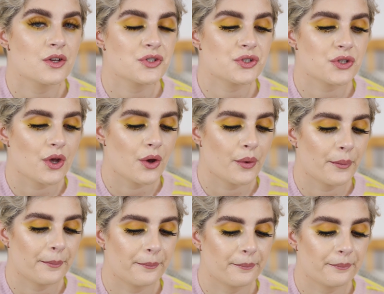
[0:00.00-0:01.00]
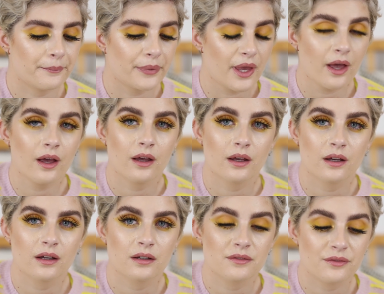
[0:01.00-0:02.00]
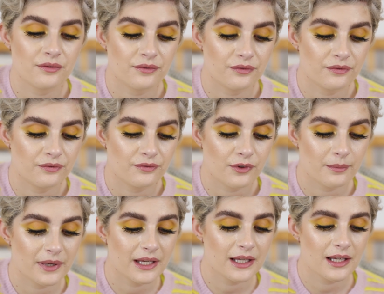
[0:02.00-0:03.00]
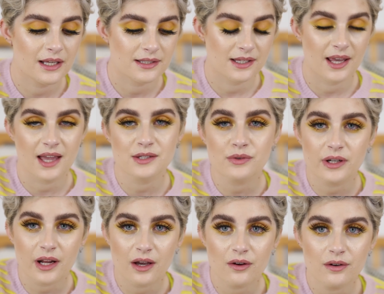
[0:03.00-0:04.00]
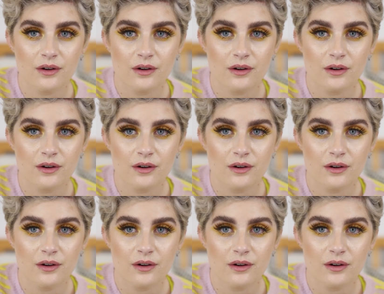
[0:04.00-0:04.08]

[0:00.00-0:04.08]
So yeah, for me, it's a yes right now.